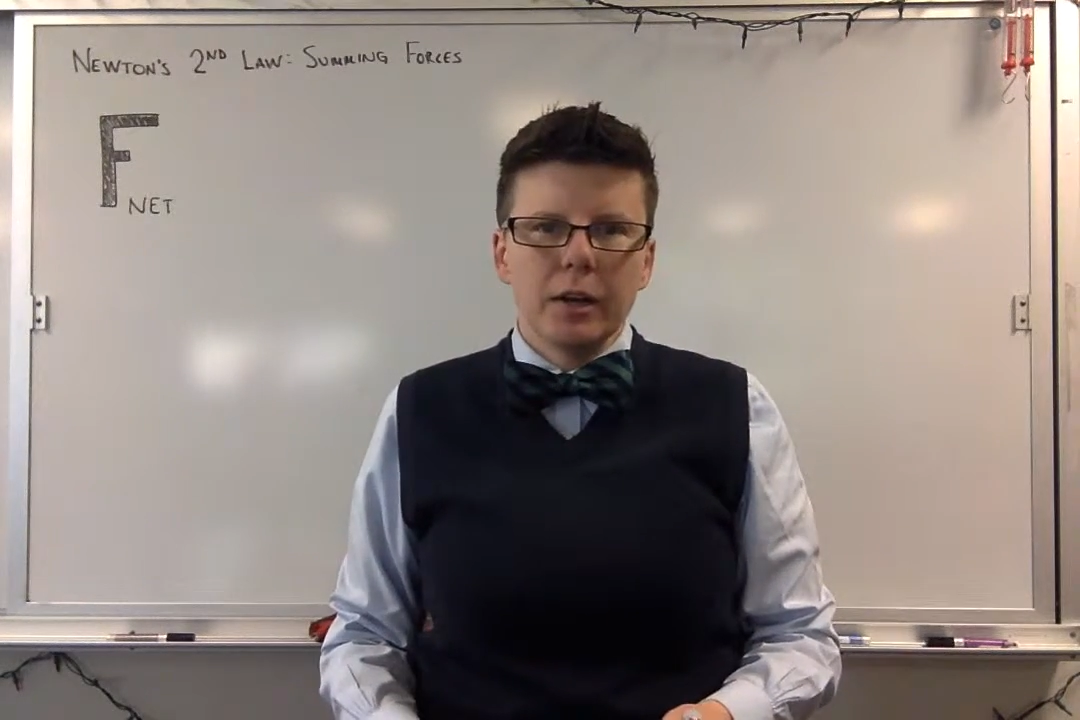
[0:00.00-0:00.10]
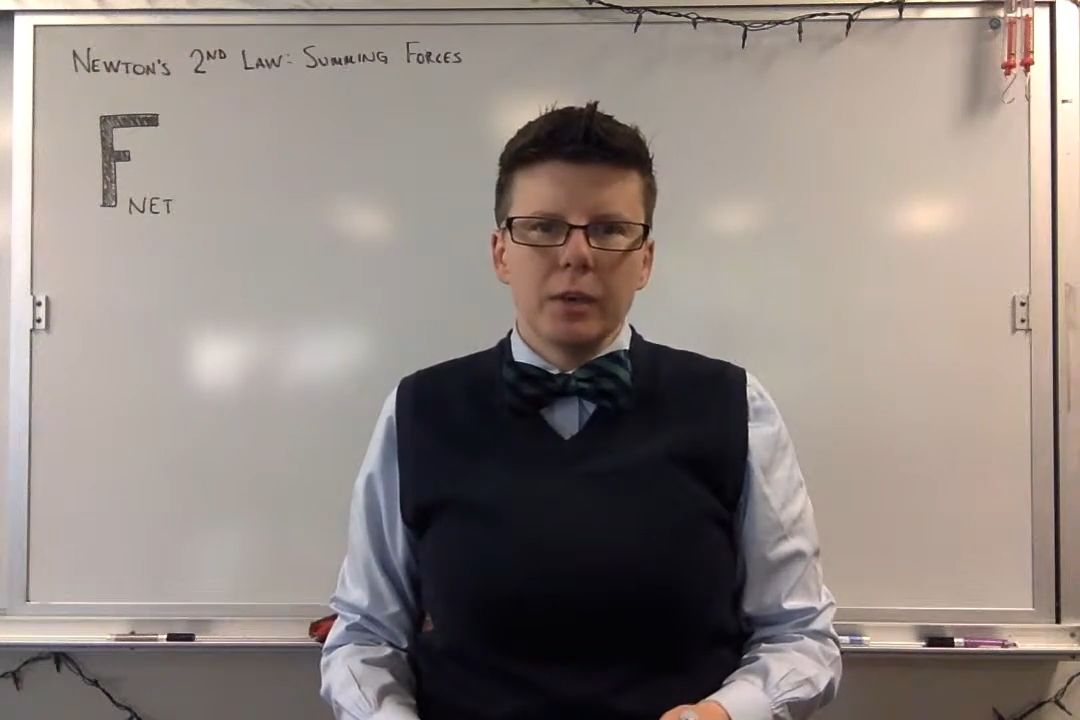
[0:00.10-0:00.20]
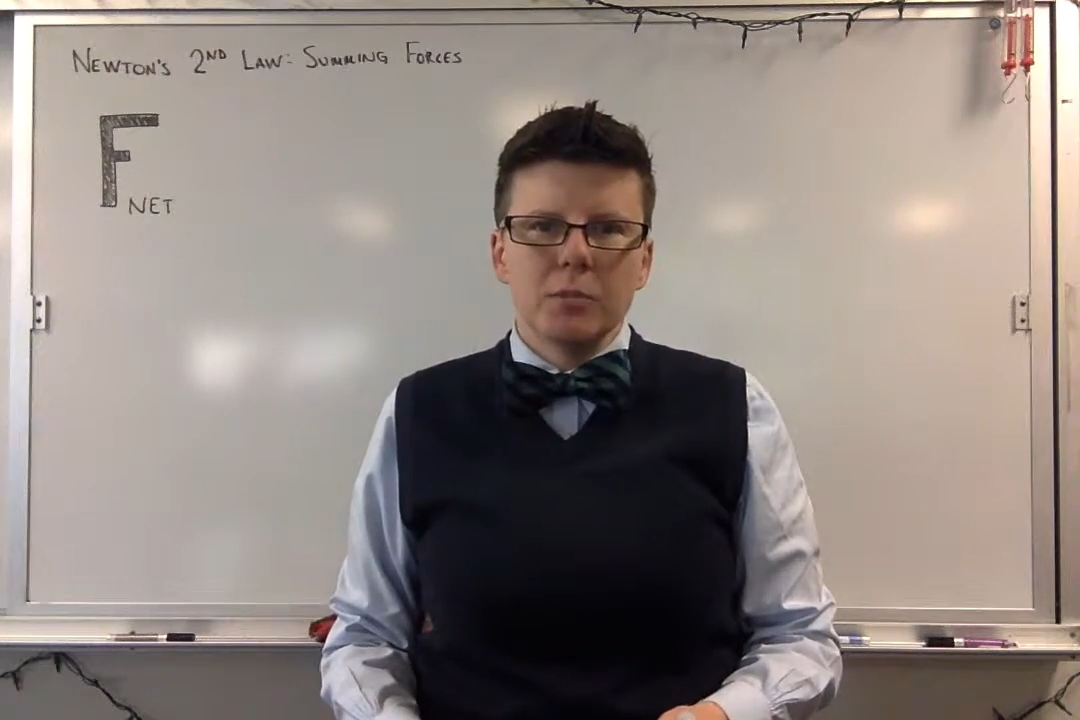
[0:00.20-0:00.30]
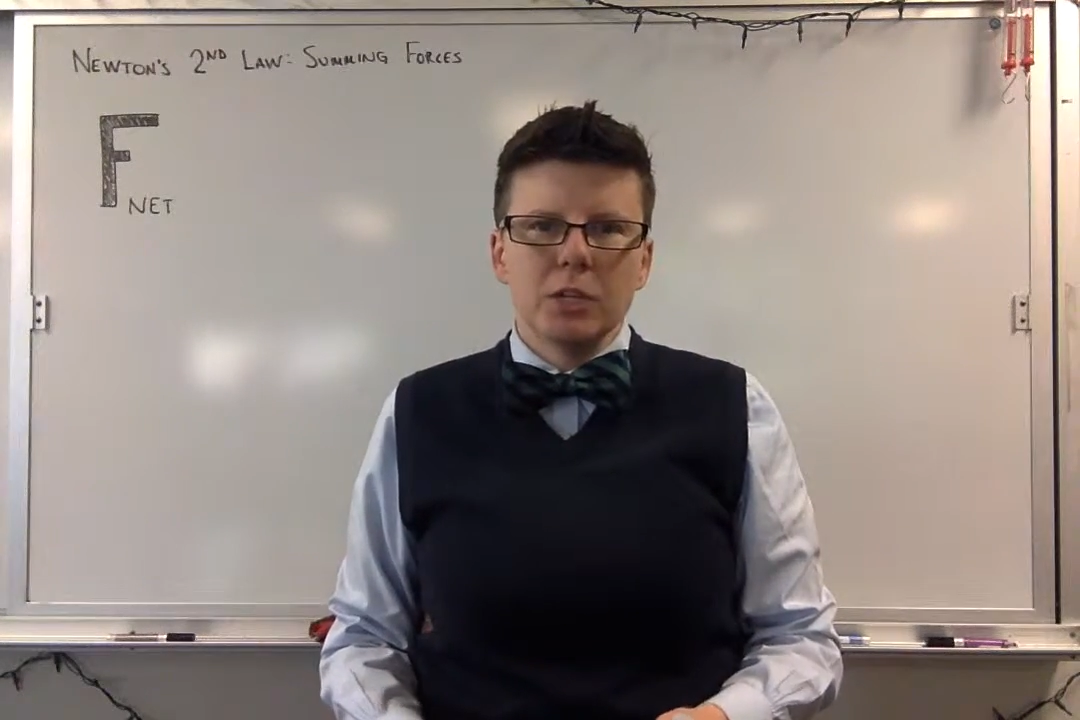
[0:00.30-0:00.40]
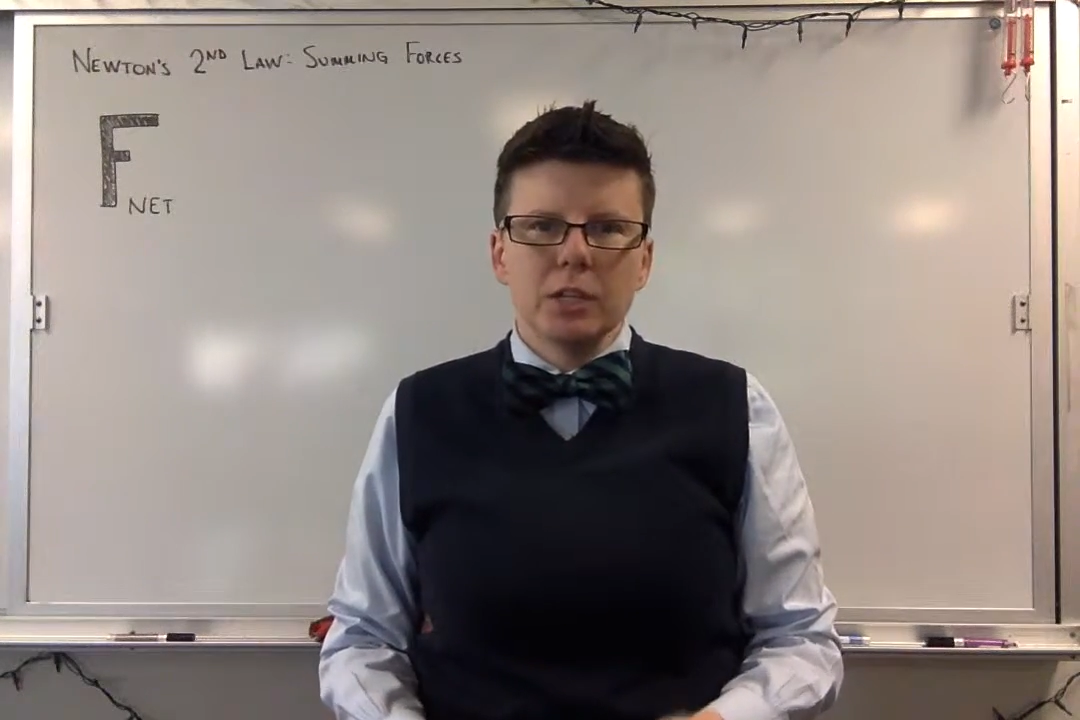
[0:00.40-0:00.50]

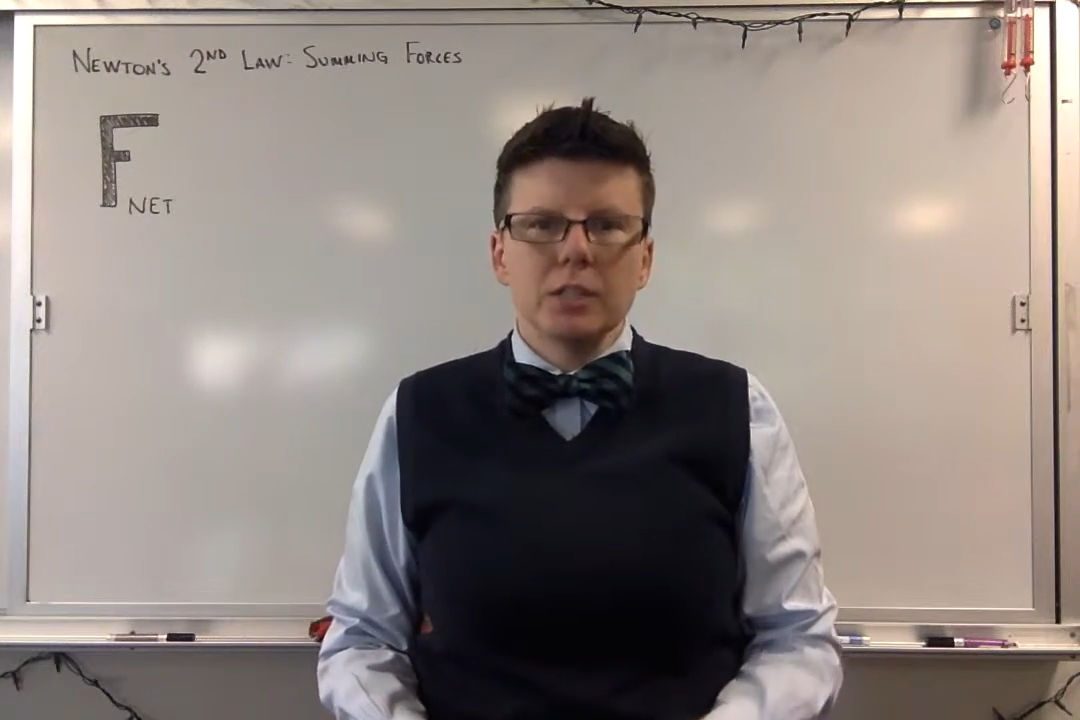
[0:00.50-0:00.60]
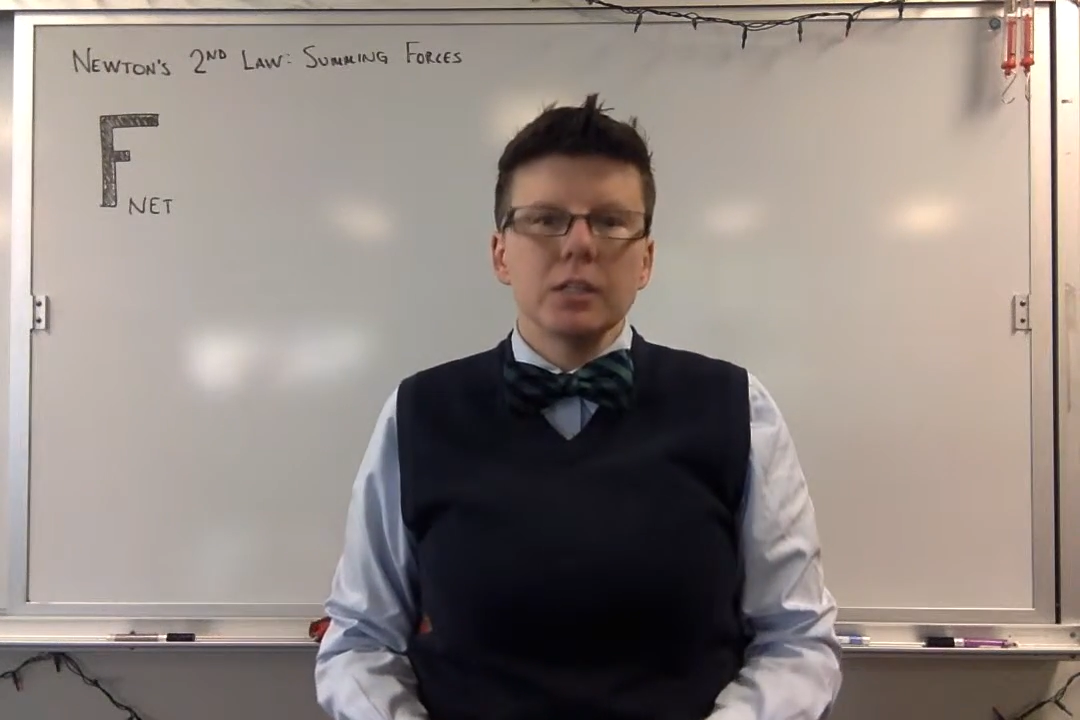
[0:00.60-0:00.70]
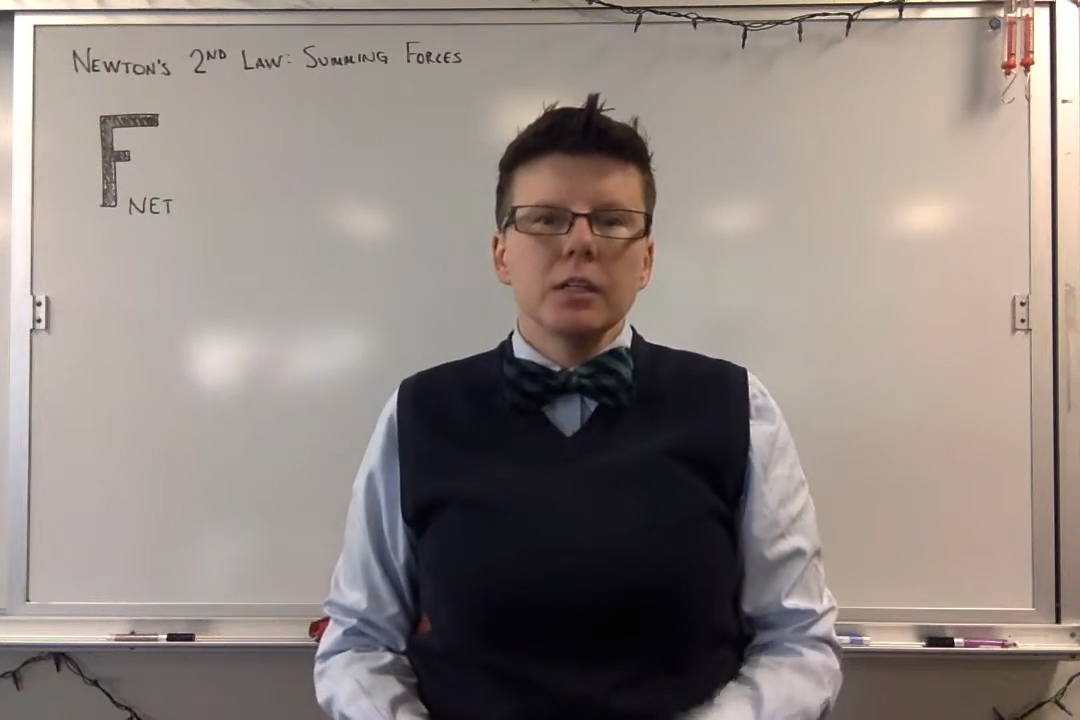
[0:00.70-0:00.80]
object.